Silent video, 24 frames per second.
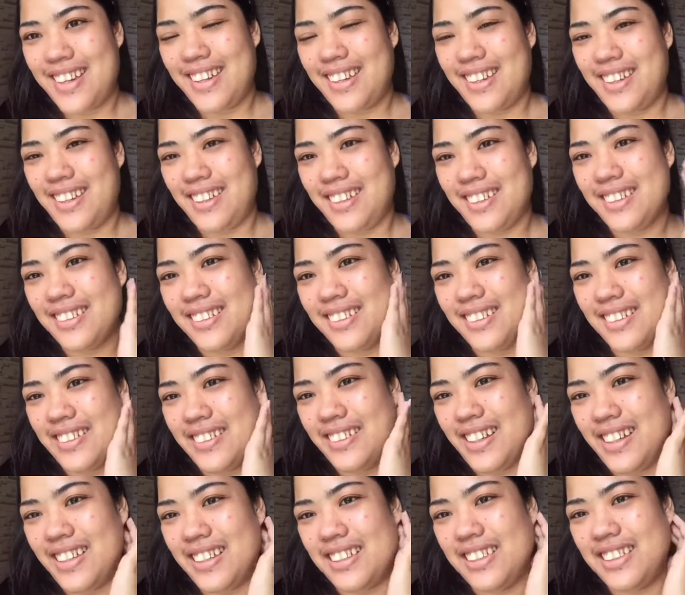Ayan,
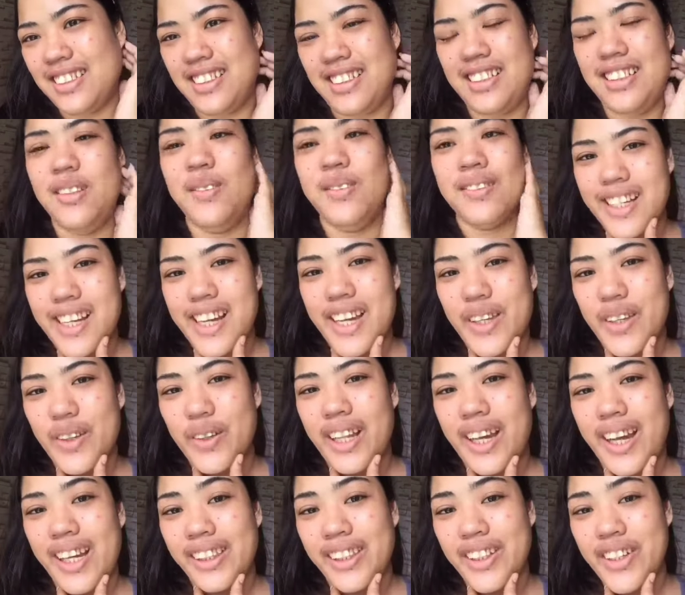as you can see. See
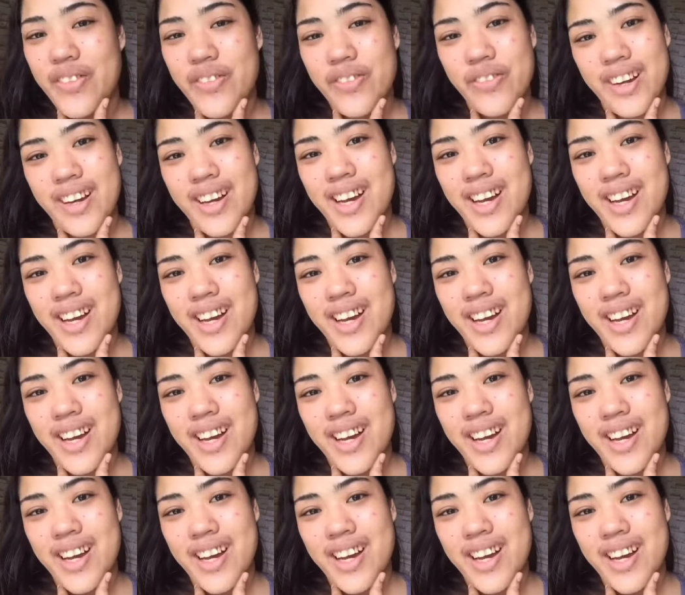you later,